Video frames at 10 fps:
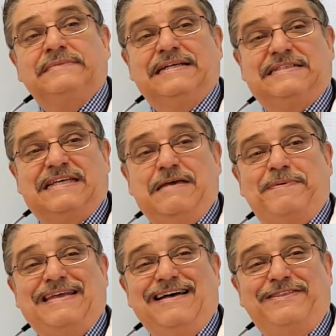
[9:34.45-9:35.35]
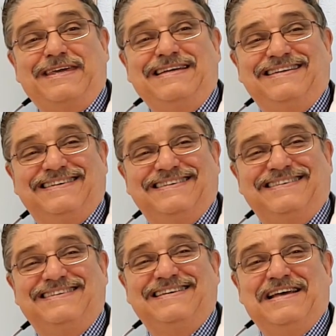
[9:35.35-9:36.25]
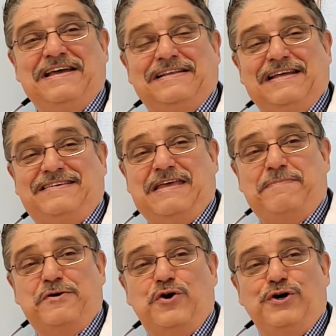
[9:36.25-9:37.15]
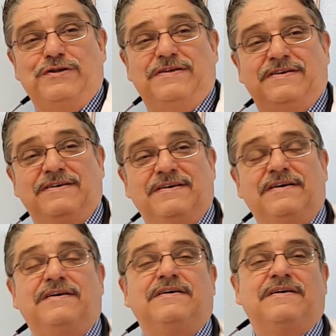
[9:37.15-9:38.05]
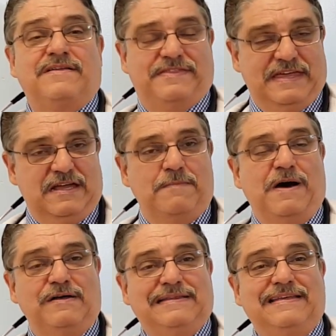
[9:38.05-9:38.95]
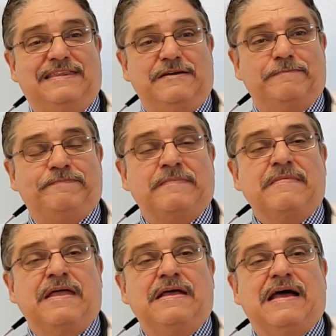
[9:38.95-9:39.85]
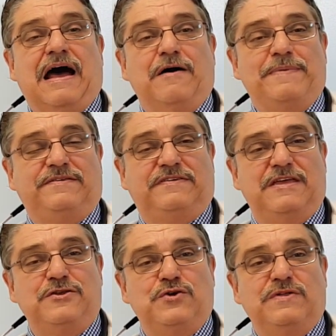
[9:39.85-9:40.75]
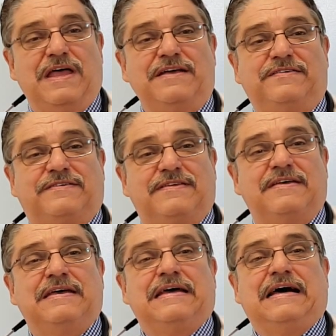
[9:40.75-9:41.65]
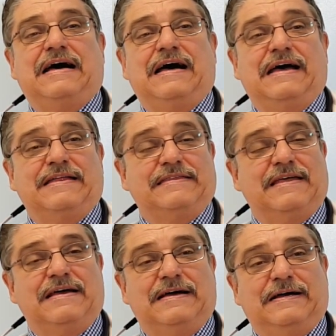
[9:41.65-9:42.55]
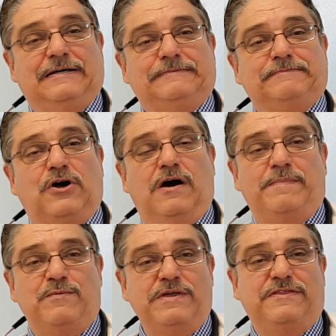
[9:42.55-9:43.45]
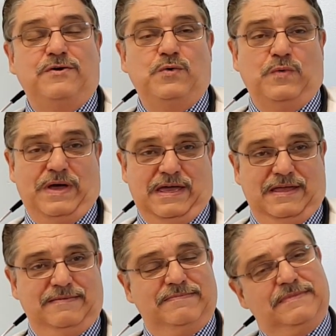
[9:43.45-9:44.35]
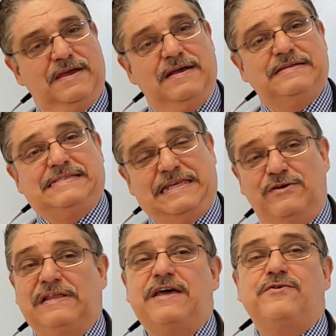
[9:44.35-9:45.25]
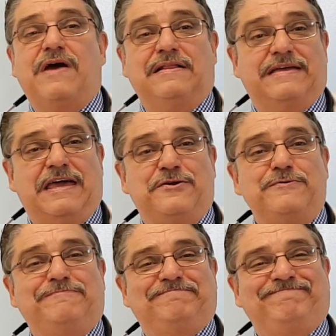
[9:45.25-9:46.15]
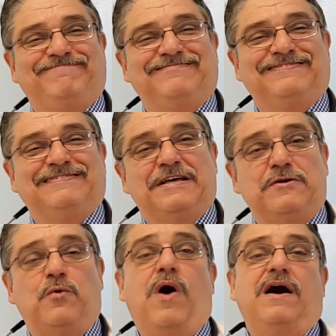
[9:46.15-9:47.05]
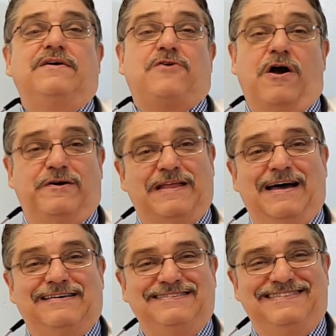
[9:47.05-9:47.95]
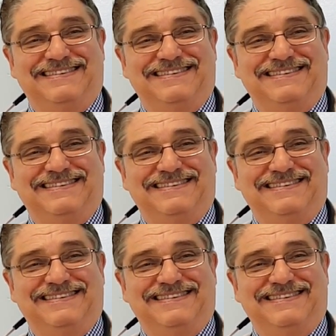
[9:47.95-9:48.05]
let's keep it healthy. Let's keep it good. Think about lithium. I'll be seeing you next. And God be with you, and see you later, alligator. In a while, crocodile.